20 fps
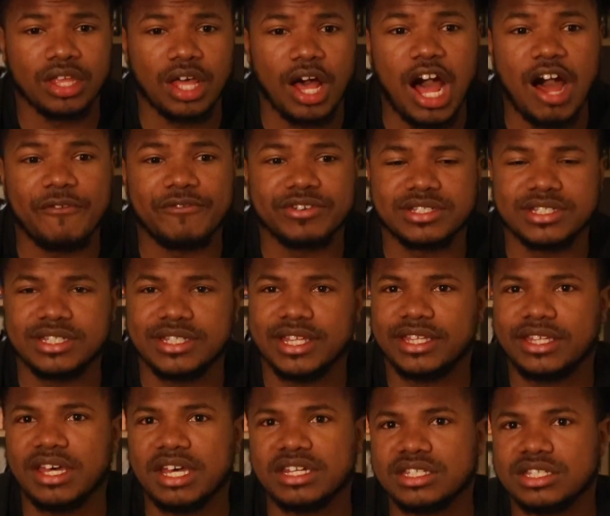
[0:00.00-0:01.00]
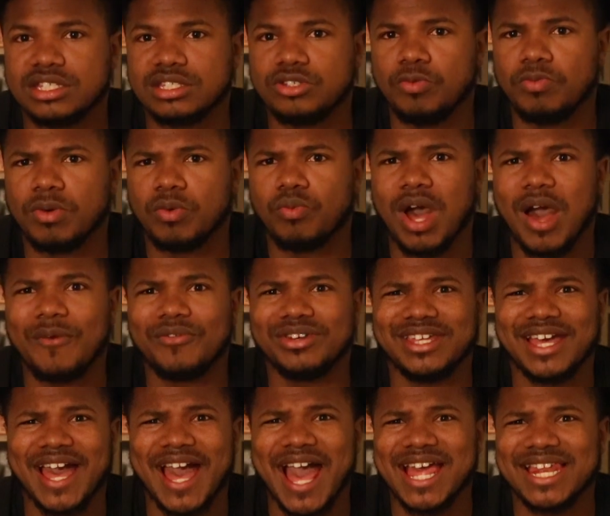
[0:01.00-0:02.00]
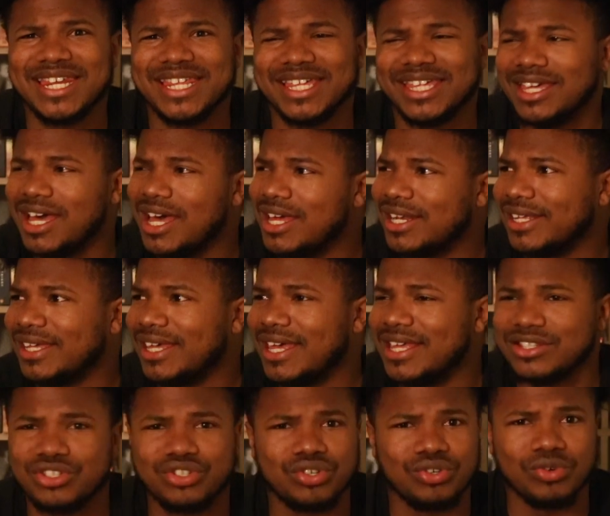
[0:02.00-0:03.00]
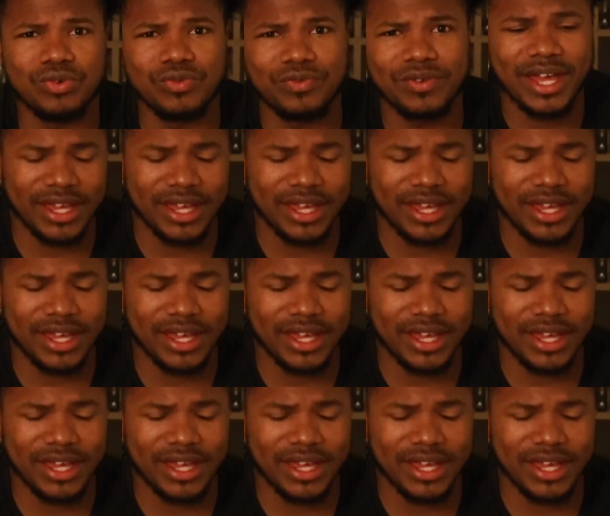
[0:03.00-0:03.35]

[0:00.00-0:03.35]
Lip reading: obviously the gun is stupid. Why would he hide the gun in truth?